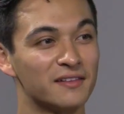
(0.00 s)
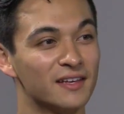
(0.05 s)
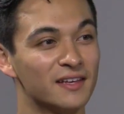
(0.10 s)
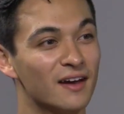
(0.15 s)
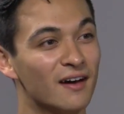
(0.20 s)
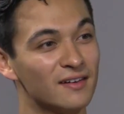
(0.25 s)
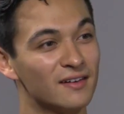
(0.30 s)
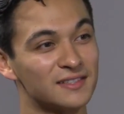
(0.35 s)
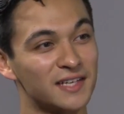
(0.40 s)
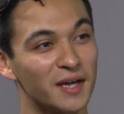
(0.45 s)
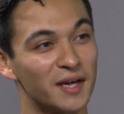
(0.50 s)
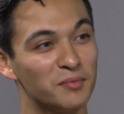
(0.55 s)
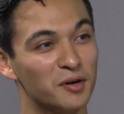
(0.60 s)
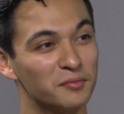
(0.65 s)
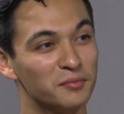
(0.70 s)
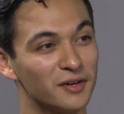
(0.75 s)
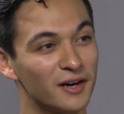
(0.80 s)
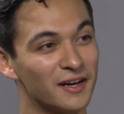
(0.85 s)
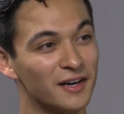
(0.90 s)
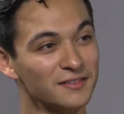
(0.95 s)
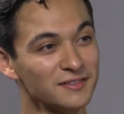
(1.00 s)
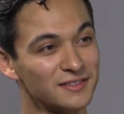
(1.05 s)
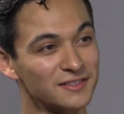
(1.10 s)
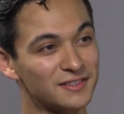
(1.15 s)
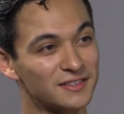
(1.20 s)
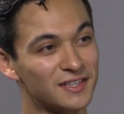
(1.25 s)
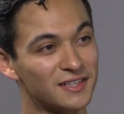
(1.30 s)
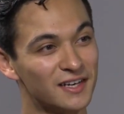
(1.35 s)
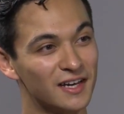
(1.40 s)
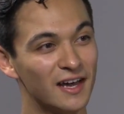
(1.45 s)
the Artscape Opera
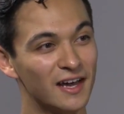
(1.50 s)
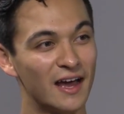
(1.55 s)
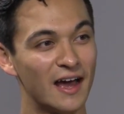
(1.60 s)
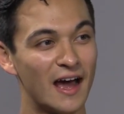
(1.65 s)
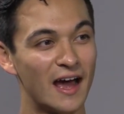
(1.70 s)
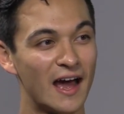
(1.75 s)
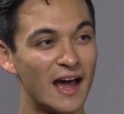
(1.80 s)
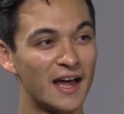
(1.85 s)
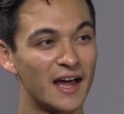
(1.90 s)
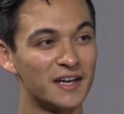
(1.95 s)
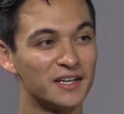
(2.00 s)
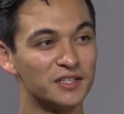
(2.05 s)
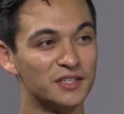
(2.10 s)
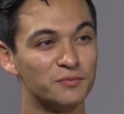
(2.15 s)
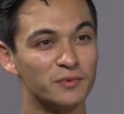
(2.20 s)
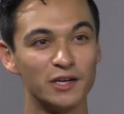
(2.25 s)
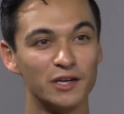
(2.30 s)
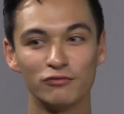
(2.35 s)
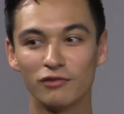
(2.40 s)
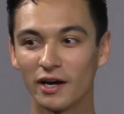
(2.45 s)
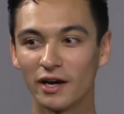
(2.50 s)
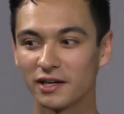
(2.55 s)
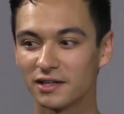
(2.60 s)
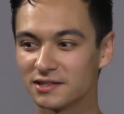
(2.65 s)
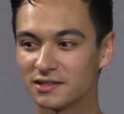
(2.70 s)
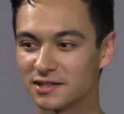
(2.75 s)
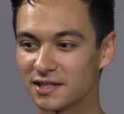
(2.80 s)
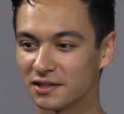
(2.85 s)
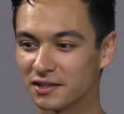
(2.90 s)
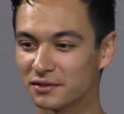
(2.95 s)
House. And we run
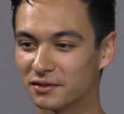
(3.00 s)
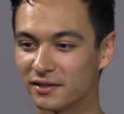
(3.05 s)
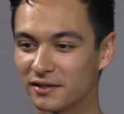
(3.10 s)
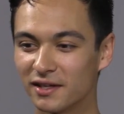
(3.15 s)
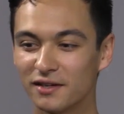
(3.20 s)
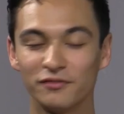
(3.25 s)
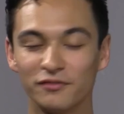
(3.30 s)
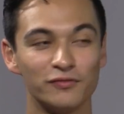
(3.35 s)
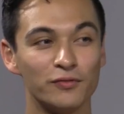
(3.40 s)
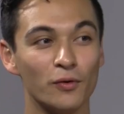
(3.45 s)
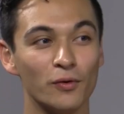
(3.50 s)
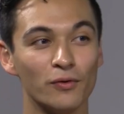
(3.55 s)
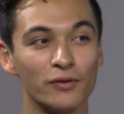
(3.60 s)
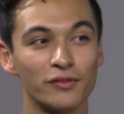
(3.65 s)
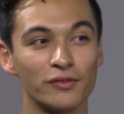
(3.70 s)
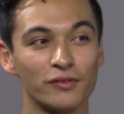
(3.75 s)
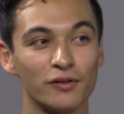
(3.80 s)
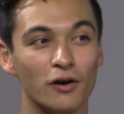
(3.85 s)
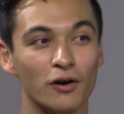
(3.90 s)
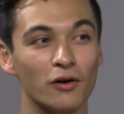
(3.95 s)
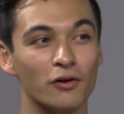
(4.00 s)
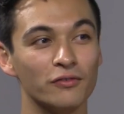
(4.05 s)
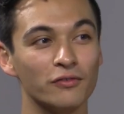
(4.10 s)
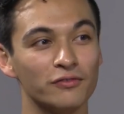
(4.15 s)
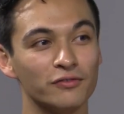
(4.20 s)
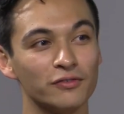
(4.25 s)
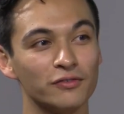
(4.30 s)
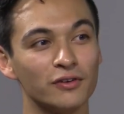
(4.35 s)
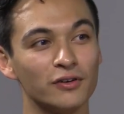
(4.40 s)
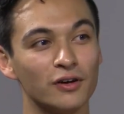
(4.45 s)
until the 4th of
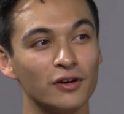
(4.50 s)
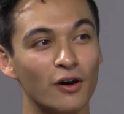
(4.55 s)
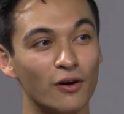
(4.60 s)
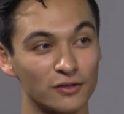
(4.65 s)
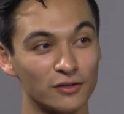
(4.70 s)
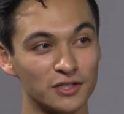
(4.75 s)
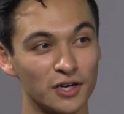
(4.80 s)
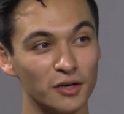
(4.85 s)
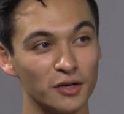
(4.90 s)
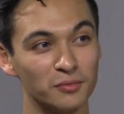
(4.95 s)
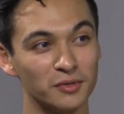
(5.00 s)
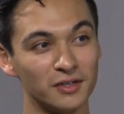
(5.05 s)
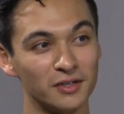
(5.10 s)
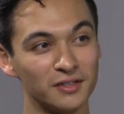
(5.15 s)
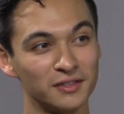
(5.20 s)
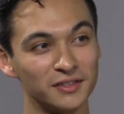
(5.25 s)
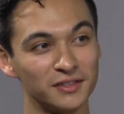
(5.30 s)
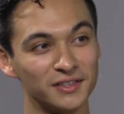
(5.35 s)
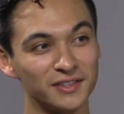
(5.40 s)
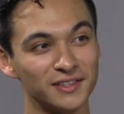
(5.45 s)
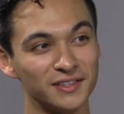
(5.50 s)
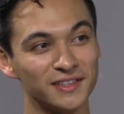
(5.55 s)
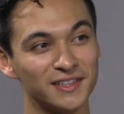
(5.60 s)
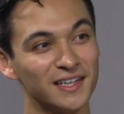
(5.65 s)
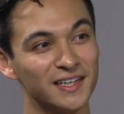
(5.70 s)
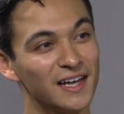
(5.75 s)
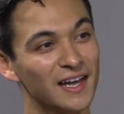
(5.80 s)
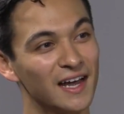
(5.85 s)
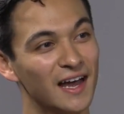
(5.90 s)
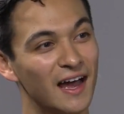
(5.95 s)
October.
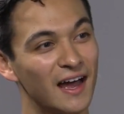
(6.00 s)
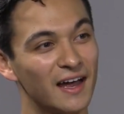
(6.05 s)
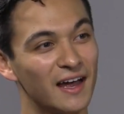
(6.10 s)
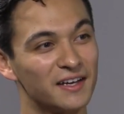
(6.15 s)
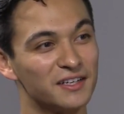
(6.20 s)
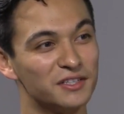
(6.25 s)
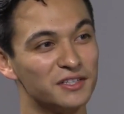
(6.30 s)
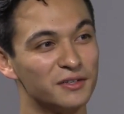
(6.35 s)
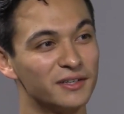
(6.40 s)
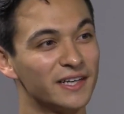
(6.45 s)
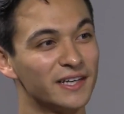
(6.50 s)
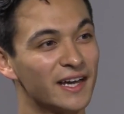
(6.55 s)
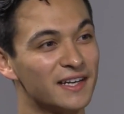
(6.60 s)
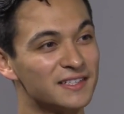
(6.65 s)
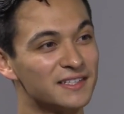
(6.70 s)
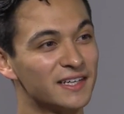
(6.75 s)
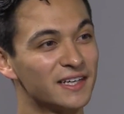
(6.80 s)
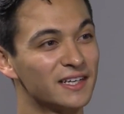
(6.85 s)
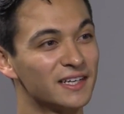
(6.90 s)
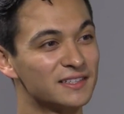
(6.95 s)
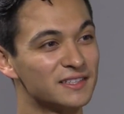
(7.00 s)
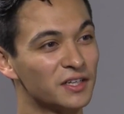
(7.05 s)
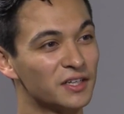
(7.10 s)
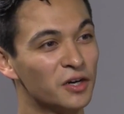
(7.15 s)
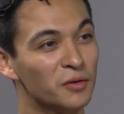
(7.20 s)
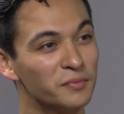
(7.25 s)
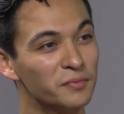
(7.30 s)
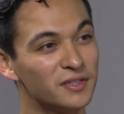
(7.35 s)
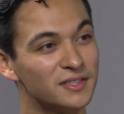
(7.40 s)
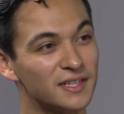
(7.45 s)
And you can get tickets at
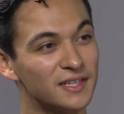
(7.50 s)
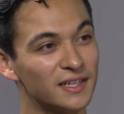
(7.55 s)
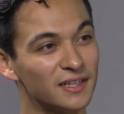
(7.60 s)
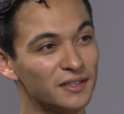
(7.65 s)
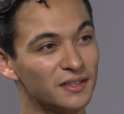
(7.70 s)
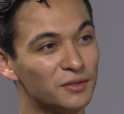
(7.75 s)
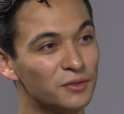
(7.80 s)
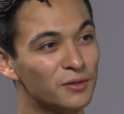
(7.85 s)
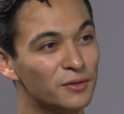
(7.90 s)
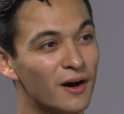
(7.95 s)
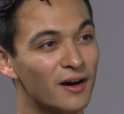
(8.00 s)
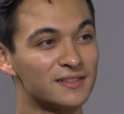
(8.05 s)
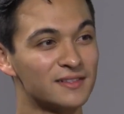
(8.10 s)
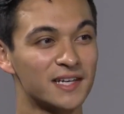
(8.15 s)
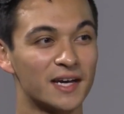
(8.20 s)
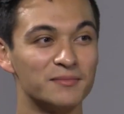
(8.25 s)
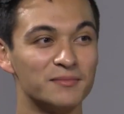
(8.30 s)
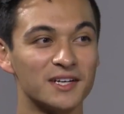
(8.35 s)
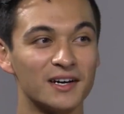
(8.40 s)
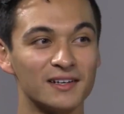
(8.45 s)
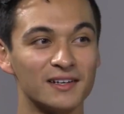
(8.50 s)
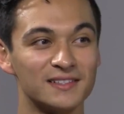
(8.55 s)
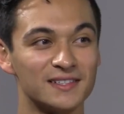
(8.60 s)
CompuTicket or Artscape Dala